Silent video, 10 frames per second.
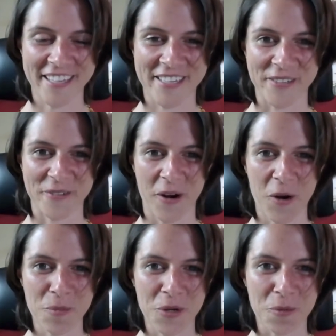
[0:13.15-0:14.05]
thank you.
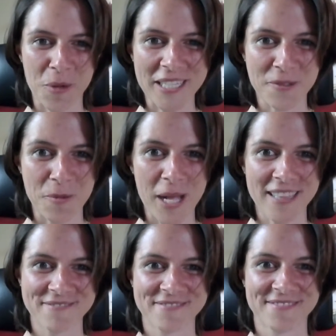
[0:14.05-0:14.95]
Hope you're well as
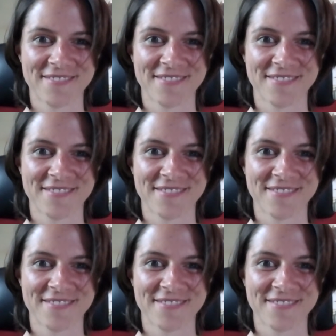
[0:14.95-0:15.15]
well.